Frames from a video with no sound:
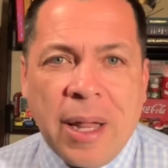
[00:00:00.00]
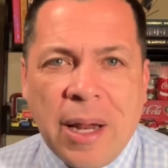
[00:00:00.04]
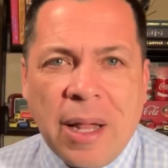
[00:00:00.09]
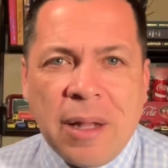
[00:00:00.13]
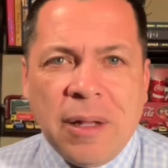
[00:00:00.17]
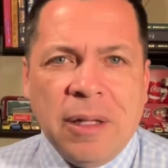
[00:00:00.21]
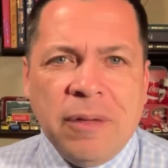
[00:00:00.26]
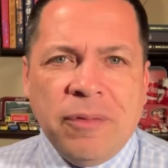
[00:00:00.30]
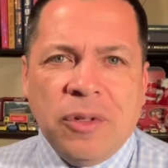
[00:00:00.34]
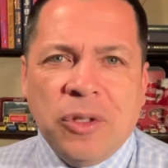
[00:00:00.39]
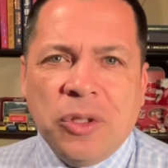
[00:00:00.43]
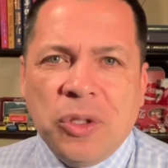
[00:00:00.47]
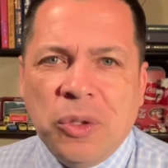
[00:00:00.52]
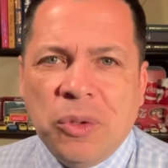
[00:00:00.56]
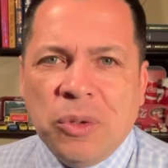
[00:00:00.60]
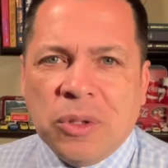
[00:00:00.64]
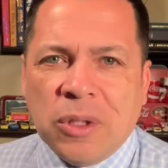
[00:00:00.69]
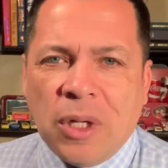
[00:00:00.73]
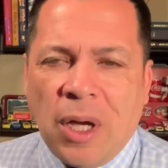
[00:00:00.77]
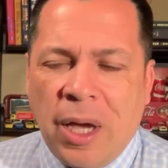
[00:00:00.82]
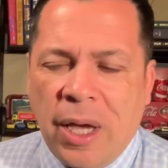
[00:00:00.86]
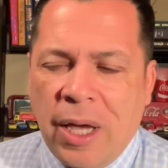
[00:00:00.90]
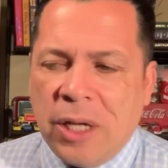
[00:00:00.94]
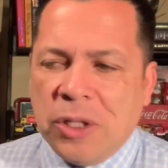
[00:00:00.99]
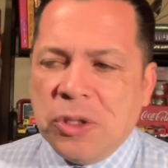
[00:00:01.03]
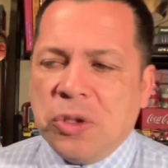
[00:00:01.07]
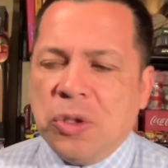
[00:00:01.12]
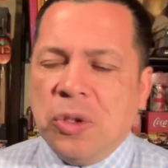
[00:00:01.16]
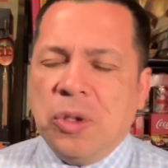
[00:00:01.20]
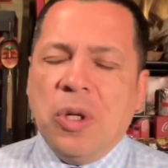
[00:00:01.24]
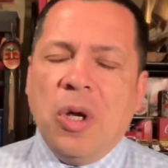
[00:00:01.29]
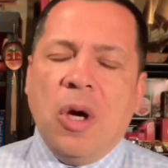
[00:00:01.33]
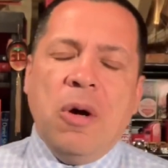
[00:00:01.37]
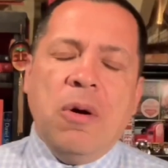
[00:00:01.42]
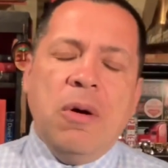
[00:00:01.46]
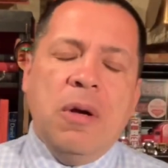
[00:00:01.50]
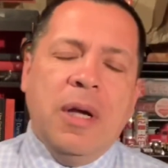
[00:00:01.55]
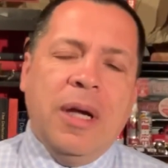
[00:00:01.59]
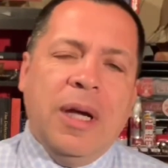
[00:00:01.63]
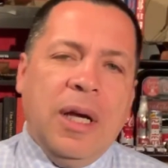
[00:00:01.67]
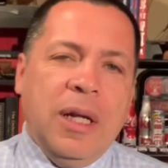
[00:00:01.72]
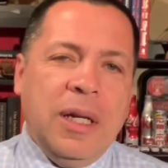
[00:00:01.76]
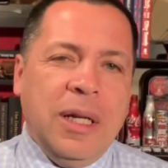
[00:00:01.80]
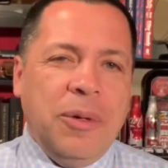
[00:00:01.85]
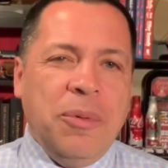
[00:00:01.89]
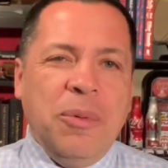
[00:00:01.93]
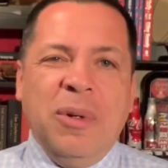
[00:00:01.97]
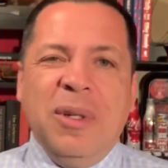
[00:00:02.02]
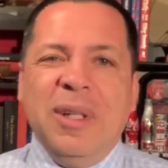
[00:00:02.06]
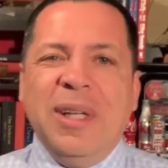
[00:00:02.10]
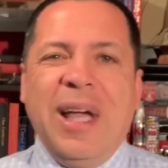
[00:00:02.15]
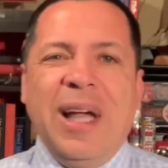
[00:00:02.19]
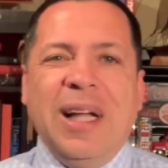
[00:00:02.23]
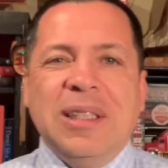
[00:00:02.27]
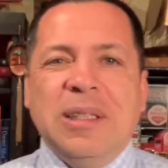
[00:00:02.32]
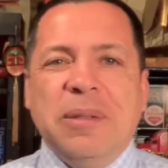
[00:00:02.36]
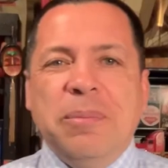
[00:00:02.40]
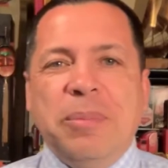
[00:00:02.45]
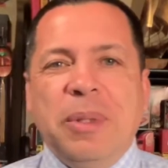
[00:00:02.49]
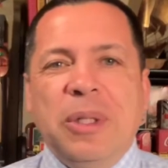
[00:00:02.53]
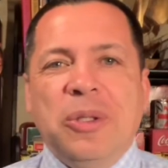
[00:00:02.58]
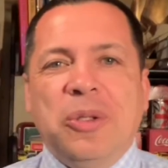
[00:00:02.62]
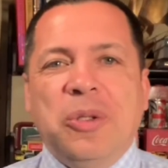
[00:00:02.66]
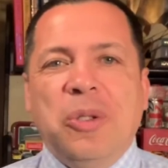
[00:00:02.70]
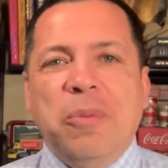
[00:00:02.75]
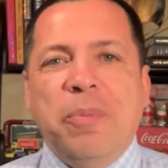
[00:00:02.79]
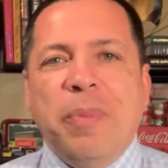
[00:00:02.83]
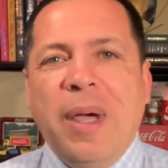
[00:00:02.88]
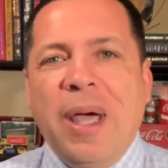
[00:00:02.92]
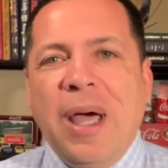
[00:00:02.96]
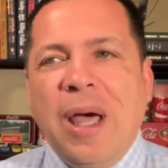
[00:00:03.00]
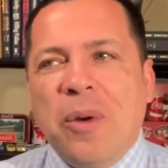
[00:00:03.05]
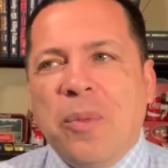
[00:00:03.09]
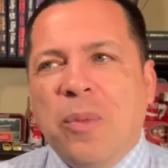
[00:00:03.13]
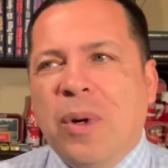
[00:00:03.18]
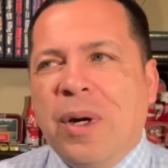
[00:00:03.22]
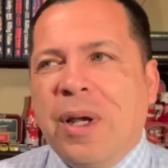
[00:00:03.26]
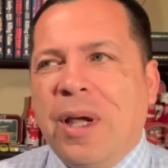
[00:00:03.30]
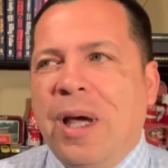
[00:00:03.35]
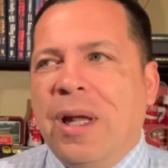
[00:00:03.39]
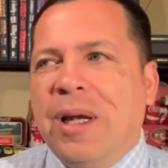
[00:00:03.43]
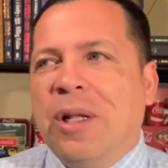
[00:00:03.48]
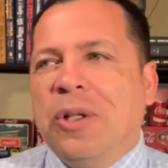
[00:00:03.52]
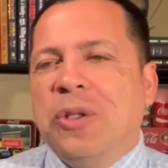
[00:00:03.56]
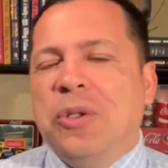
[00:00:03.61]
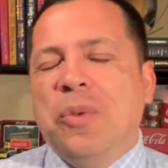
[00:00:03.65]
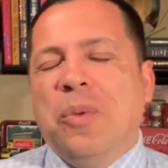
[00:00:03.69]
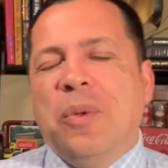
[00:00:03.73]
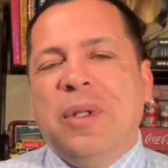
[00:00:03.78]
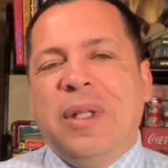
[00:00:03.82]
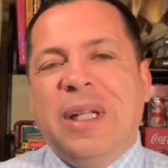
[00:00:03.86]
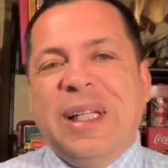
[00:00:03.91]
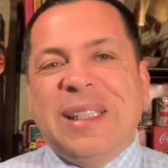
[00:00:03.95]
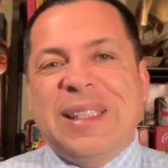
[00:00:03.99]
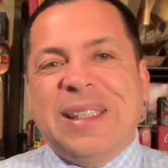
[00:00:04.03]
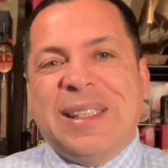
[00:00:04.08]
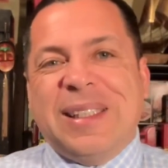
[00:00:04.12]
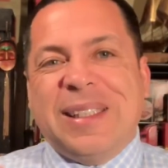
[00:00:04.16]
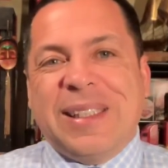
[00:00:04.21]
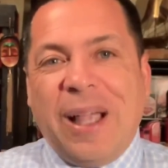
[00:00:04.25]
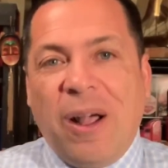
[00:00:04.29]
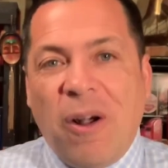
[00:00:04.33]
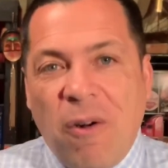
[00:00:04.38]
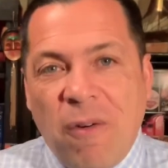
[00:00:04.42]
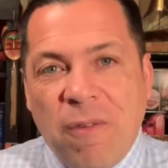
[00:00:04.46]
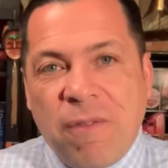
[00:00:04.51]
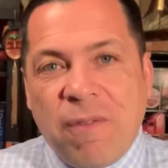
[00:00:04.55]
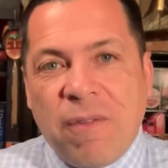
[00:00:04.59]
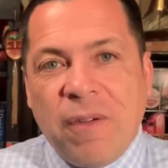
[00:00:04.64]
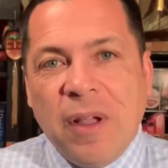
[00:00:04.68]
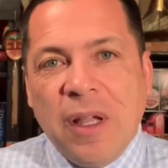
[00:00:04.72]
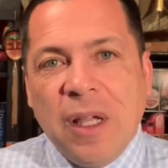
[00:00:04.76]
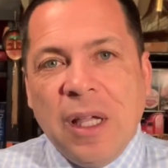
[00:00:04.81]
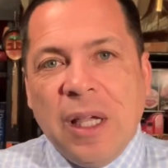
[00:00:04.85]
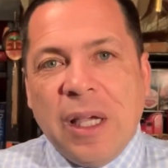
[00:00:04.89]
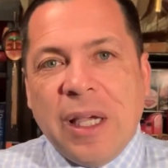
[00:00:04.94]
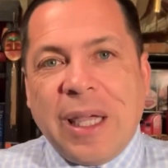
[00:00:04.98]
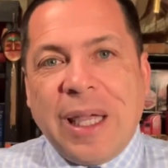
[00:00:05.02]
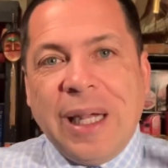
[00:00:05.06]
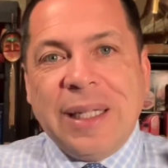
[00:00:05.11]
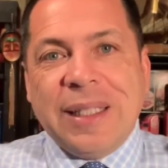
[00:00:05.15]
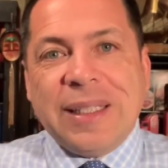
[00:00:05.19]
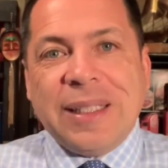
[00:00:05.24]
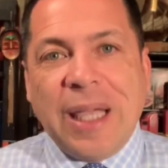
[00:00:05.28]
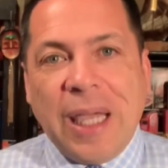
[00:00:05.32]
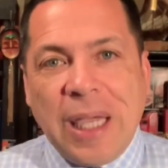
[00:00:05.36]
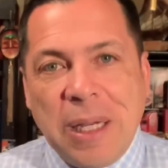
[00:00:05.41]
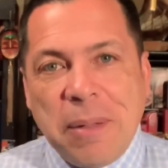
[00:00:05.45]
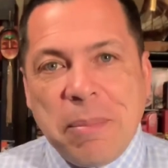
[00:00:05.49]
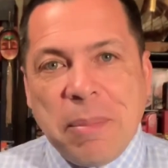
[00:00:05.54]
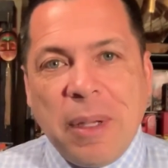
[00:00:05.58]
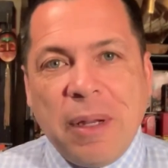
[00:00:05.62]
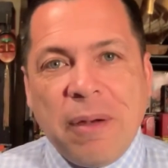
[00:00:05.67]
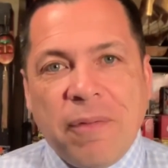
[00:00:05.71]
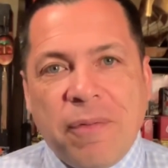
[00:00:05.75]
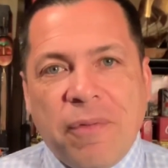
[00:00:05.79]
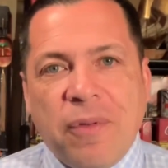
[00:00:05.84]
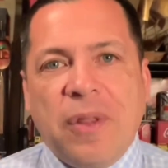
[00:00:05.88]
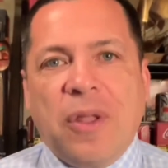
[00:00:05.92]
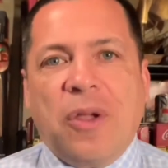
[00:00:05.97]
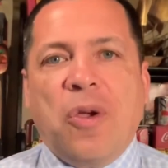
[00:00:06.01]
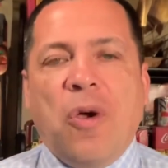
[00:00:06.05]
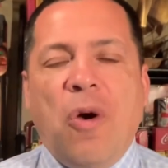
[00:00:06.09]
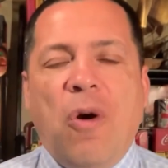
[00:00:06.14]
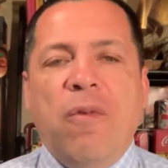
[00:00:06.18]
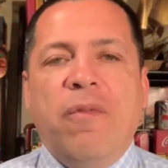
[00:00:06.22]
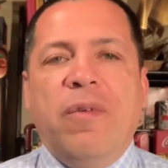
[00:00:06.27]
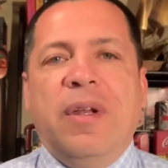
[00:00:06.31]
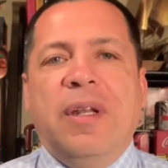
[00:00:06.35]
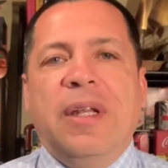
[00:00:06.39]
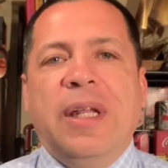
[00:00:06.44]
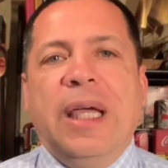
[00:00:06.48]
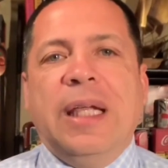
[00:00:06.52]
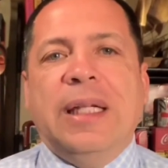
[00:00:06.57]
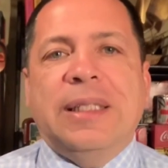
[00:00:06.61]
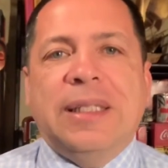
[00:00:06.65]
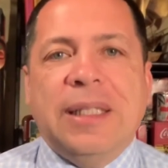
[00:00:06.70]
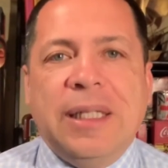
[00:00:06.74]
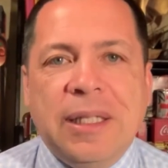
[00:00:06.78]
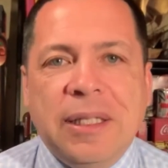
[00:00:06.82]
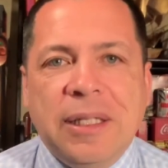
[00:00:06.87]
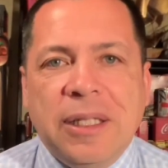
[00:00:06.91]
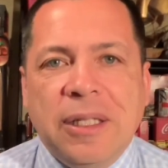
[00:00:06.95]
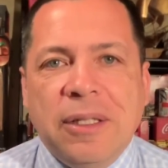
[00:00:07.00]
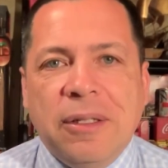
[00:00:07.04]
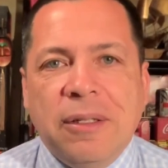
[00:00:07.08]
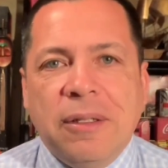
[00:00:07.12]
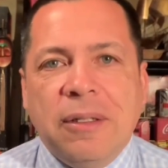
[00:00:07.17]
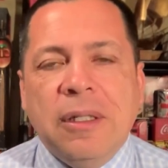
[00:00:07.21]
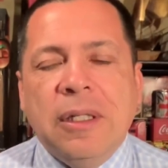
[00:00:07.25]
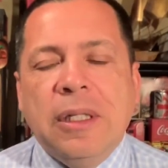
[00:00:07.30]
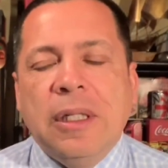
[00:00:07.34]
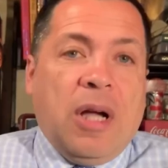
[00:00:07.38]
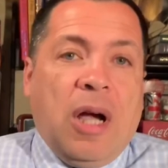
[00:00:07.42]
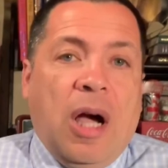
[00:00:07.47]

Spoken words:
I live in Utah, as you know, and it really hasn't been too bad. We're kind of doing the self-containment for the COVID-19 deal.